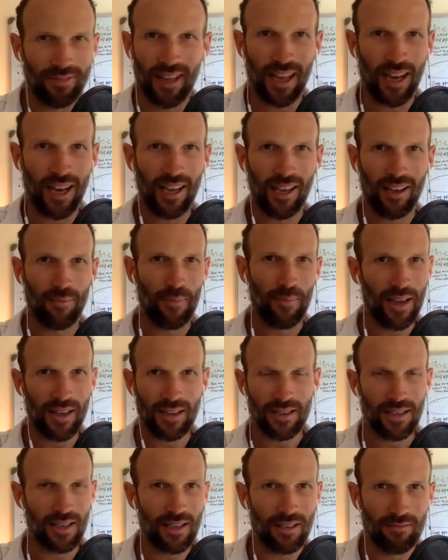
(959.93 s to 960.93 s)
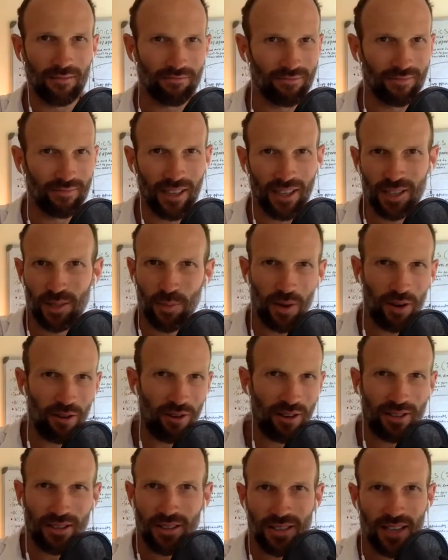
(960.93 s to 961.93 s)
getting amazing
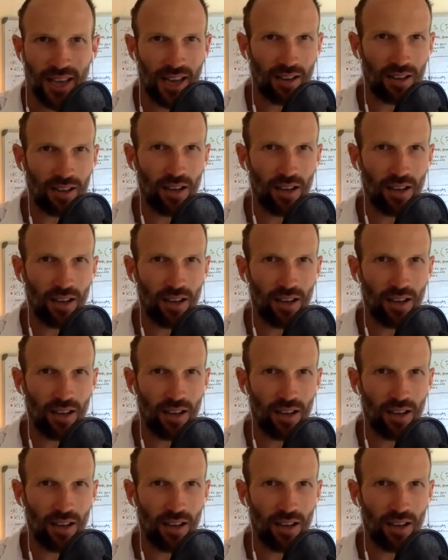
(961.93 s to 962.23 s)
experiences out of